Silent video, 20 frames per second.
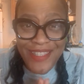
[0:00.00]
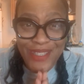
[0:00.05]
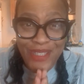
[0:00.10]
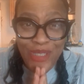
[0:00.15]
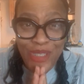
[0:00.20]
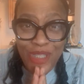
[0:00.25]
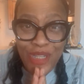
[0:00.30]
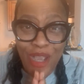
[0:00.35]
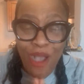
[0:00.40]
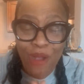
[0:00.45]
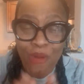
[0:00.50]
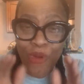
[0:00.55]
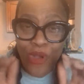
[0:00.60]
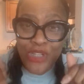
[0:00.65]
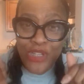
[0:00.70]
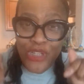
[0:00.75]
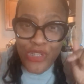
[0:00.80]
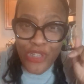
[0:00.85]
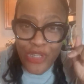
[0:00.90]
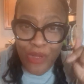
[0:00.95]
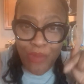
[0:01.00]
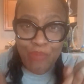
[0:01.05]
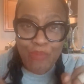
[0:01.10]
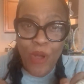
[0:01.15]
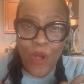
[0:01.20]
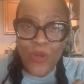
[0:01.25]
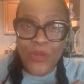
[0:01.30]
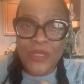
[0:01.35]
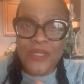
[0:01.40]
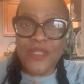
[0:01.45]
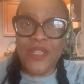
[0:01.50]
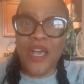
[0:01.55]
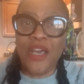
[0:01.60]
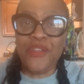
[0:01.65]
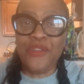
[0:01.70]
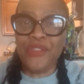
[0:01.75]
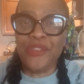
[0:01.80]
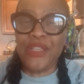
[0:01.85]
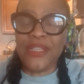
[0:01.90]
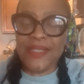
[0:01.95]
I want you to post under
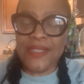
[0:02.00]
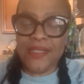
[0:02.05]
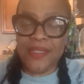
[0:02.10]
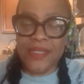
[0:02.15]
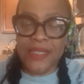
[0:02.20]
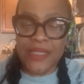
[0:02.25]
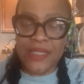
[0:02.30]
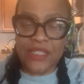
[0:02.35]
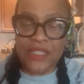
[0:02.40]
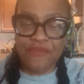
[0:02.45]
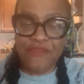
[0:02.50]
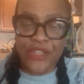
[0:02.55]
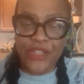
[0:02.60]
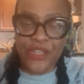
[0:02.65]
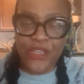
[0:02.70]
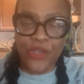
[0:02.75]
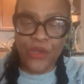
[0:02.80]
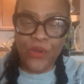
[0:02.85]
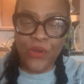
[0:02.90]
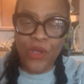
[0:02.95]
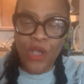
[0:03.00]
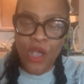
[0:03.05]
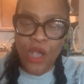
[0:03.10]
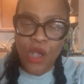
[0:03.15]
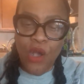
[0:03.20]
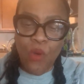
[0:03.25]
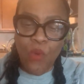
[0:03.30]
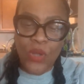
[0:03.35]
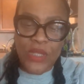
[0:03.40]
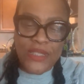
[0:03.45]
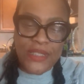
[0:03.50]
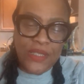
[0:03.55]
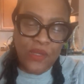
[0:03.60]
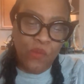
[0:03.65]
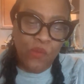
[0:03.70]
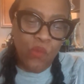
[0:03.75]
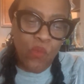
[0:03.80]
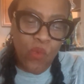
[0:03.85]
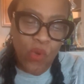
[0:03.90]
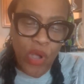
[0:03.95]
this video, what's the
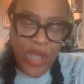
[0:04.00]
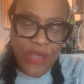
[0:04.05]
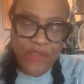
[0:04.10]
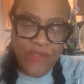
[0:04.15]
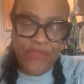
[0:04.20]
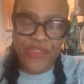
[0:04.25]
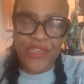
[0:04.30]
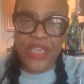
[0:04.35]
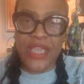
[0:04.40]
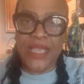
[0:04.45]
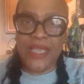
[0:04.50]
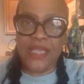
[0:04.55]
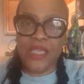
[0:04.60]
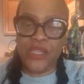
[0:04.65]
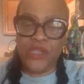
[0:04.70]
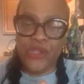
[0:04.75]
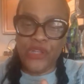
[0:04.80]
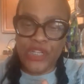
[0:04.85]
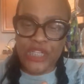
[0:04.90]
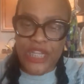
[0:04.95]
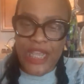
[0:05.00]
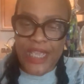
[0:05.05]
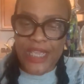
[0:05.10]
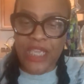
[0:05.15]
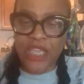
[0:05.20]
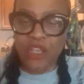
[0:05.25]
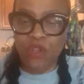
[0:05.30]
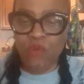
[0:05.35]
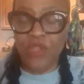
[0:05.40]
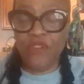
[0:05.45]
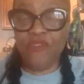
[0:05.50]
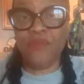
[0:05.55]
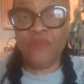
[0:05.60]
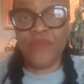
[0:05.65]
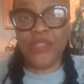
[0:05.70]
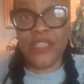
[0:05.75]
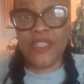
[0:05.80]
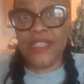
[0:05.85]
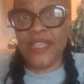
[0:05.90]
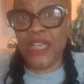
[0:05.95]
one thing you're taking away from the
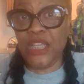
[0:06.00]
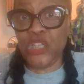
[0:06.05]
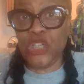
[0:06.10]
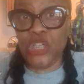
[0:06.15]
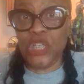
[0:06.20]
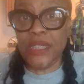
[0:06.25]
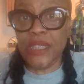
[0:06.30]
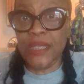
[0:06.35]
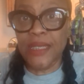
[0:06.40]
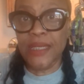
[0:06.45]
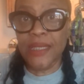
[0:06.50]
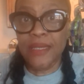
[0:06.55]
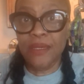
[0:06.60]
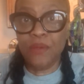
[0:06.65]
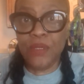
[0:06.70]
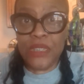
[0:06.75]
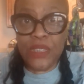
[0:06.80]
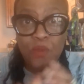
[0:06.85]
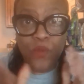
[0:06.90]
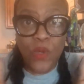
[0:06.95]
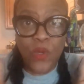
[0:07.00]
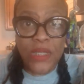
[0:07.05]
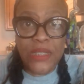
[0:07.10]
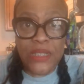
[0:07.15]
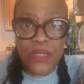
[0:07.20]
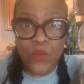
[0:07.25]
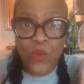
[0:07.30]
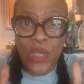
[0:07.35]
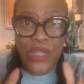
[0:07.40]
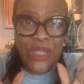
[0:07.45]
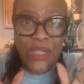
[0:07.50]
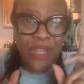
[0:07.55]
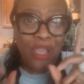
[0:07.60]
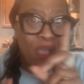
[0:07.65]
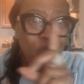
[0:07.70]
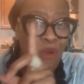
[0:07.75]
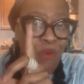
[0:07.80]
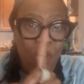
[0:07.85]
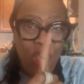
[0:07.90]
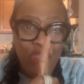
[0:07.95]
session? What's the
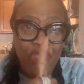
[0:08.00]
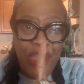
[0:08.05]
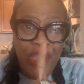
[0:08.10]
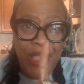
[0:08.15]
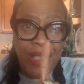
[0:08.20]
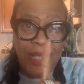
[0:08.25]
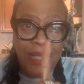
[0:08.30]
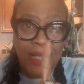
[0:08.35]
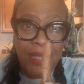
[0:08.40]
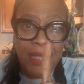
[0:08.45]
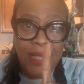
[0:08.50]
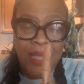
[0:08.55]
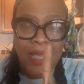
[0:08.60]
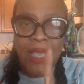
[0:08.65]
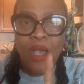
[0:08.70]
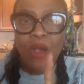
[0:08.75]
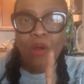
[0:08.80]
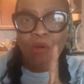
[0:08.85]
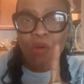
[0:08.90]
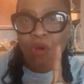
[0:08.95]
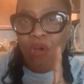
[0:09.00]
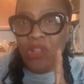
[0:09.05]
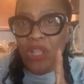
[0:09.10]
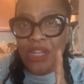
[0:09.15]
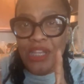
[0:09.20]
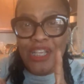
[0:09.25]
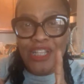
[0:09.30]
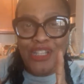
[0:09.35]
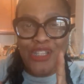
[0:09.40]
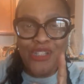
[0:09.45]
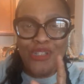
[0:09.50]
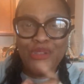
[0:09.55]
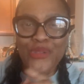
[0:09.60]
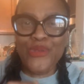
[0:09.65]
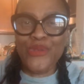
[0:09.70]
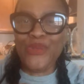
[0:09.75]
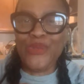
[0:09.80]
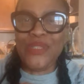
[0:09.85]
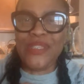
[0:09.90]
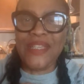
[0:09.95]
one thing? All I need you to
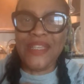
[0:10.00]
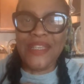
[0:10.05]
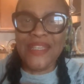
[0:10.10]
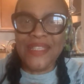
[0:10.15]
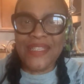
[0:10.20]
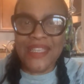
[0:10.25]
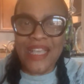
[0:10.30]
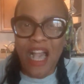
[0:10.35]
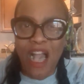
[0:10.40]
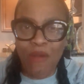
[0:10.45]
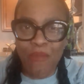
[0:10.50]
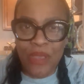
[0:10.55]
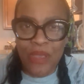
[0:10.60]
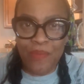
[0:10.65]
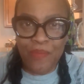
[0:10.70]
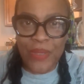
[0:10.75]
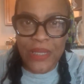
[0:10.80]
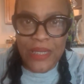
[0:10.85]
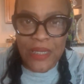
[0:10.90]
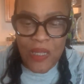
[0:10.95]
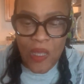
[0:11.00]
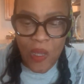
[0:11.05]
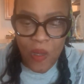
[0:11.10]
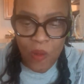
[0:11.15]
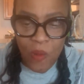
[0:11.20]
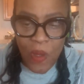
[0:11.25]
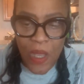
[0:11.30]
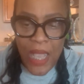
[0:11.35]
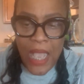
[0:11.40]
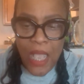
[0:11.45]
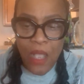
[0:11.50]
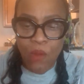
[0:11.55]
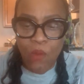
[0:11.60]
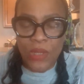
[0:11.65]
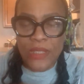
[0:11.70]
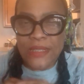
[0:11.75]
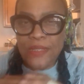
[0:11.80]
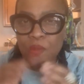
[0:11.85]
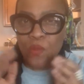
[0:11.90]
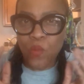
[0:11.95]
do is comment below.
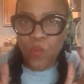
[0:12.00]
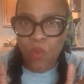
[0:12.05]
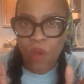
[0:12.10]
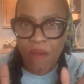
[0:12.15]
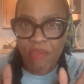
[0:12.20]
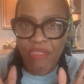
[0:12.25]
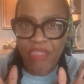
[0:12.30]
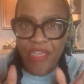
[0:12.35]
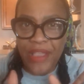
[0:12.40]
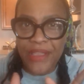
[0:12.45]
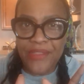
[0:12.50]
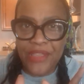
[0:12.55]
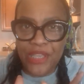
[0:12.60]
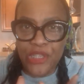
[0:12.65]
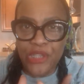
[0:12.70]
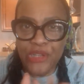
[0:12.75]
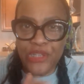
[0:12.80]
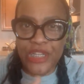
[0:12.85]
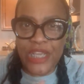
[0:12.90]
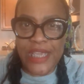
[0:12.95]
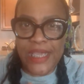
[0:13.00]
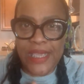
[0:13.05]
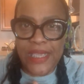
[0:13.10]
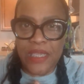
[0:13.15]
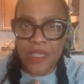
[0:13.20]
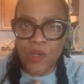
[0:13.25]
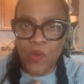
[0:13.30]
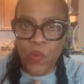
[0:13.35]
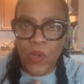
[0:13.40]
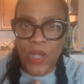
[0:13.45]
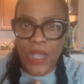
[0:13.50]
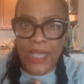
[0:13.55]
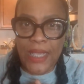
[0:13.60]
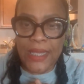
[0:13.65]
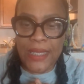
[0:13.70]
What's the one thing that you're taking away?